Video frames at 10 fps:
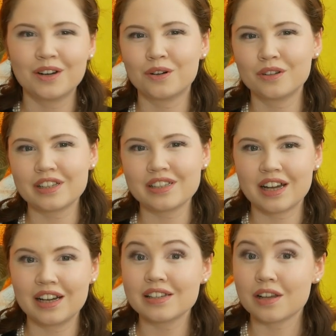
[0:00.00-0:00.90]
All these
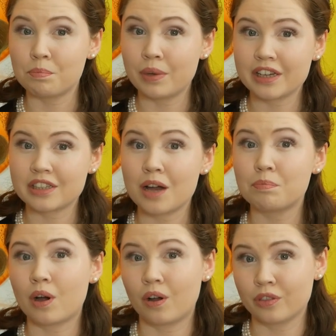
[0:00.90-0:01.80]
colours are picked
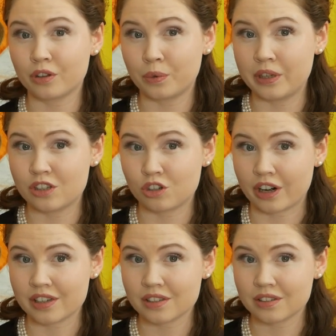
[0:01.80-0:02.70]
up on the Queen's
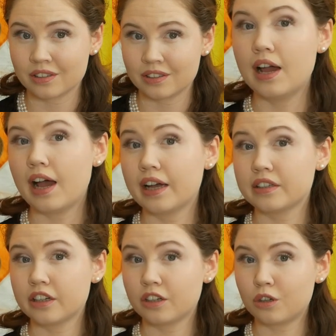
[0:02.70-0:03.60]
dress.
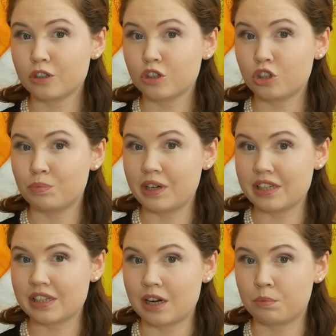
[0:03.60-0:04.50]
At her Golden
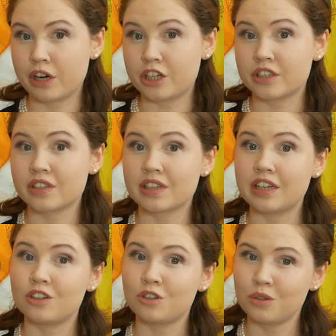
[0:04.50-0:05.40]
Jubilee celebrations
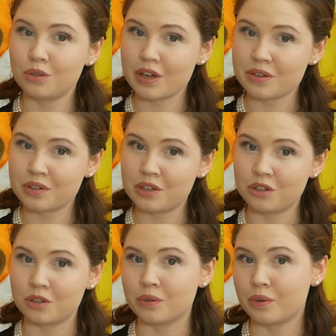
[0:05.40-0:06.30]
in
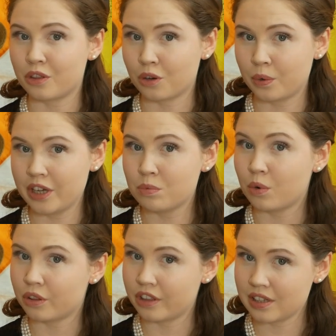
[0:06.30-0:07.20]
2002, the Queen
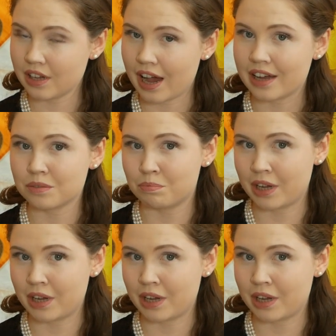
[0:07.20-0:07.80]
wore this hat